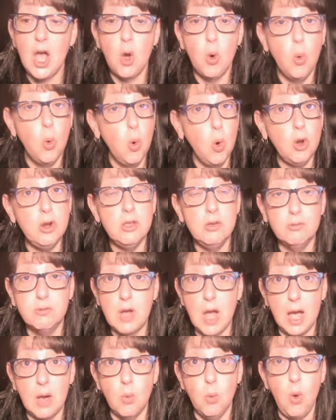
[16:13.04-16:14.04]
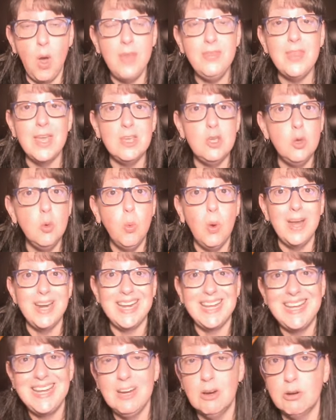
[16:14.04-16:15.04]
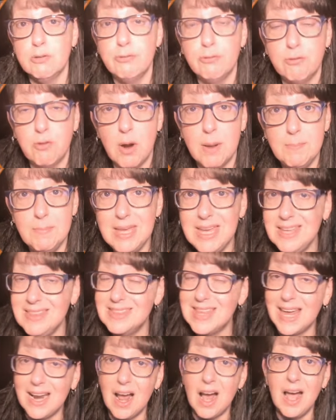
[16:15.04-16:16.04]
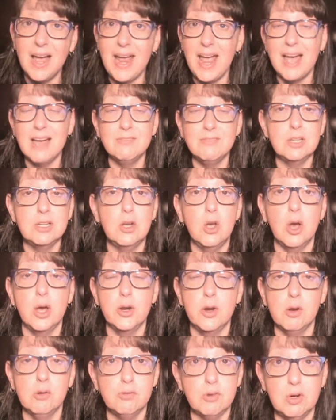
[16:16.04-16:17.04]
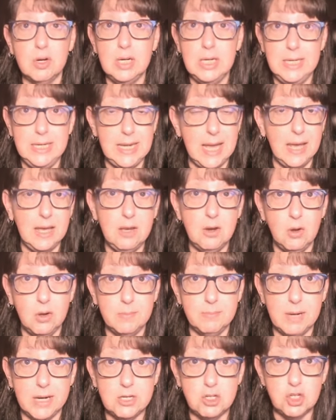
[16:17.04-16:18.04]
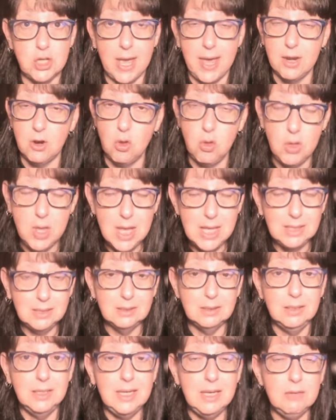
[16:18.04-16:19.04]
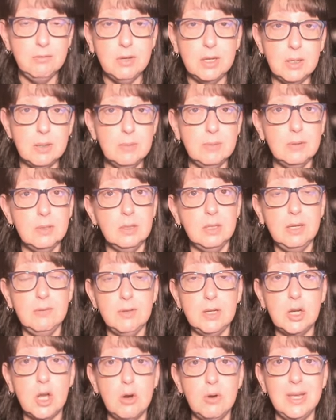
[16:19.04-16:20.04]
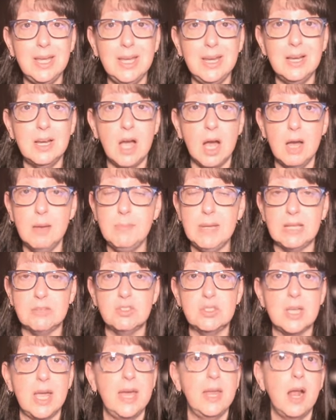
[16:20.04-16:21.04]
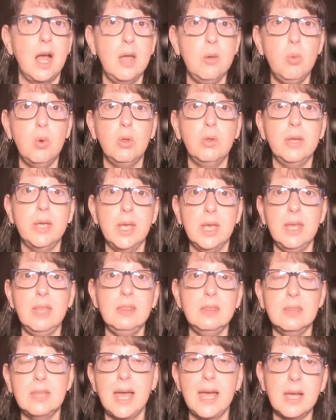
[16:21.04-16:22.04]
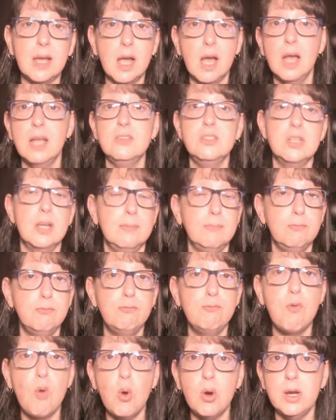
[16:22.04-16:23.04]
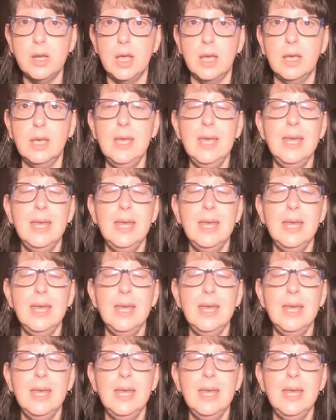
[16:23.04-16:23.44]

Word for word: or you've got one that you want to hear from me that I haven't gone over yet on my channel, leave a note in comments and I will hit that concept for you